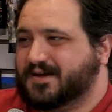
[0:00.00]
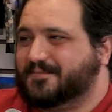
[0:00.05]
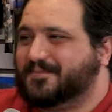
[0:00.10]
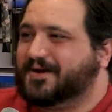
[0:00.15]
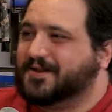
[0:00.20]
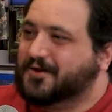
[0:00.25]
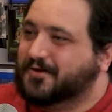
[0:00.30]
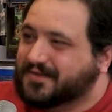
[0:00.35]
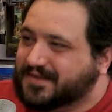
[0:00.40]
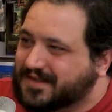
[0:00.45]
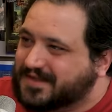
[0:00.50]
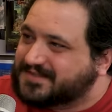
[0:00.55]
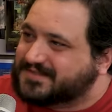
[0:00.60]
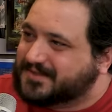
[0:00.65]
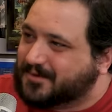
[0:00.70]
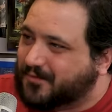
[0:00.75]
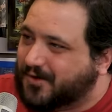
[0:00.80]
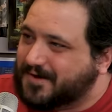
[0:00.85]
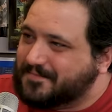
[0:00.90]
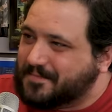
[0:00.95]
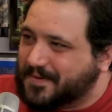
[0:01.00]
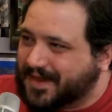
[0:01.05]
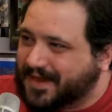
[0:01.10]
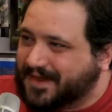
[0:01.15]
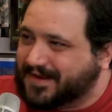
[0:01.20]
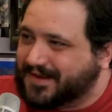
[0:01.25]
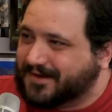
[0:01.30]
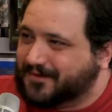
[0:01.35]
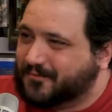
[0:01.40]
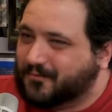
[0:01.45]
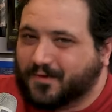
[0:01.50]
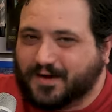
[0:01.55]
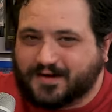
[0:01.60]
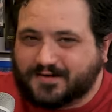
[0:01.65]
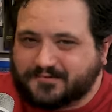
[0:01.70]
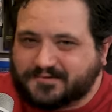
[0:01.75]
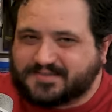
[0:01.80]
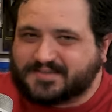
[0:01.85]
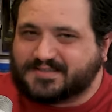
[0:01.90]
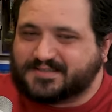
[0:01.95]
But he only eats the one painting.
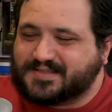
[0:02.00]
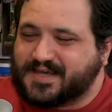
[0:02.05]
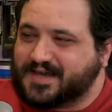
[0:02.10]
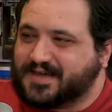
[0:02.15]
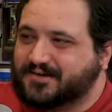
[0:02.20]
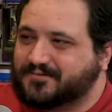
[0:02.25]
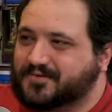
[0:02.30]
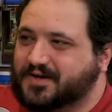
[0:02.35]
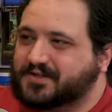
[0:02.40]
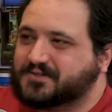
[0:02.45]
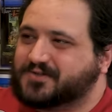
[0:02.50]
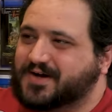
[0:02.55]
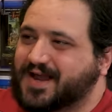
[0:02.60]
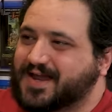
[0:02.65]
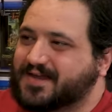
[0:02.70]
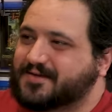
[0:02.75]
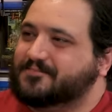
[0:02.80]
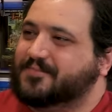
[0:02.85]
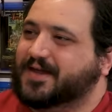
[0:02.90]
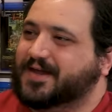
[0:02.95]
Where was the second red dragon